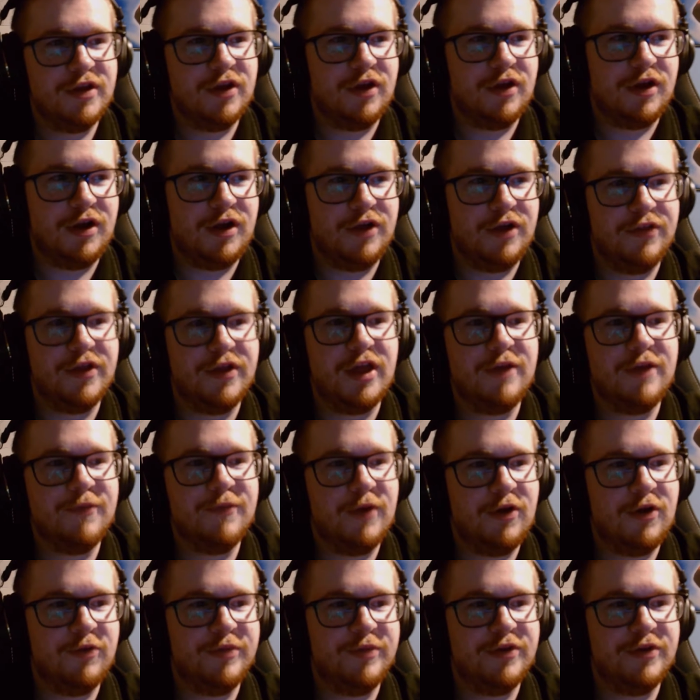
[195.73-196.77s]
The game
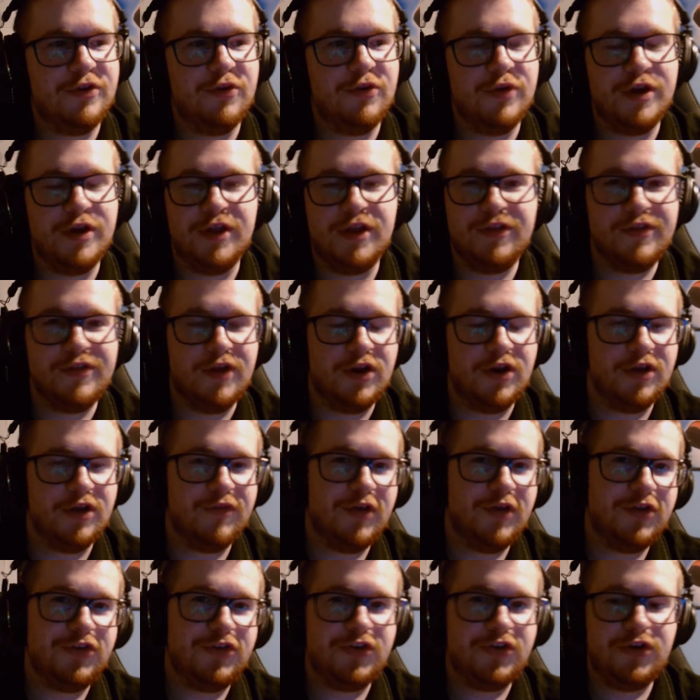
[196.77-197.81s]
I'll be doing is Sonic
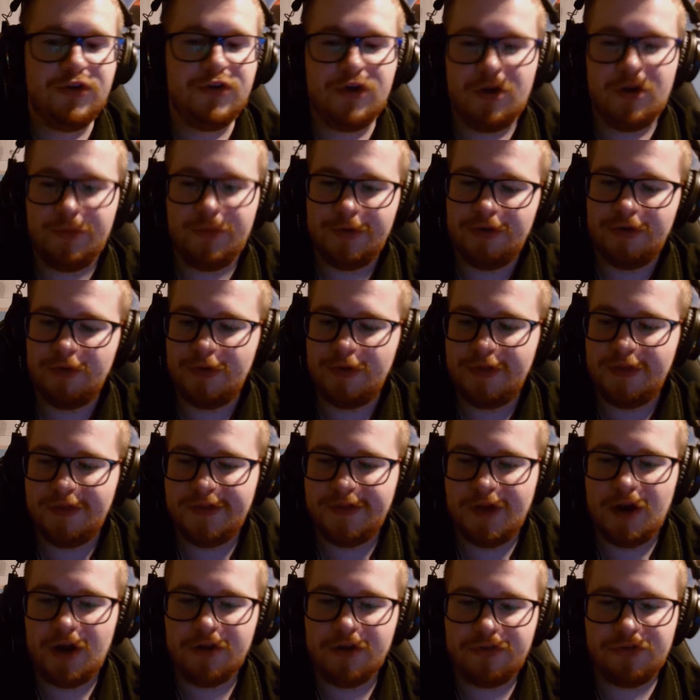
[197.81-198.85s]
Adventure. I'll be doing
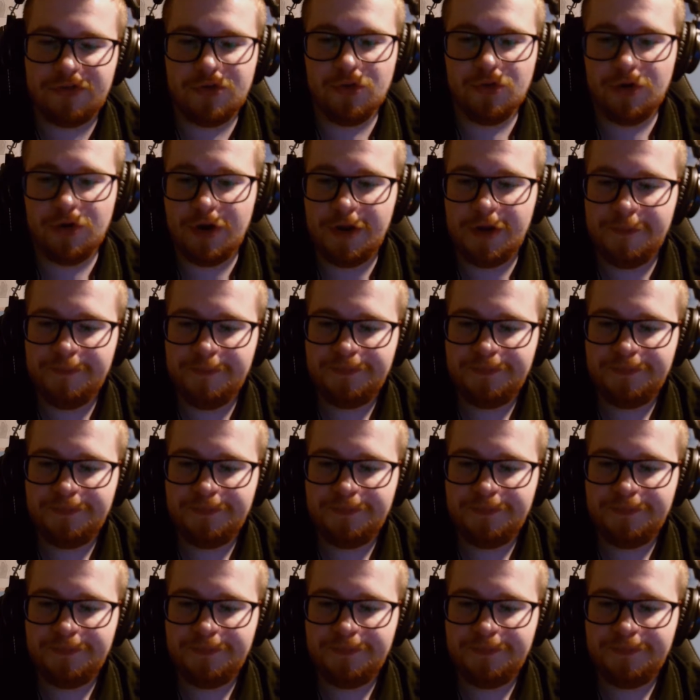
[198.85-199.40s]
Sonic Story,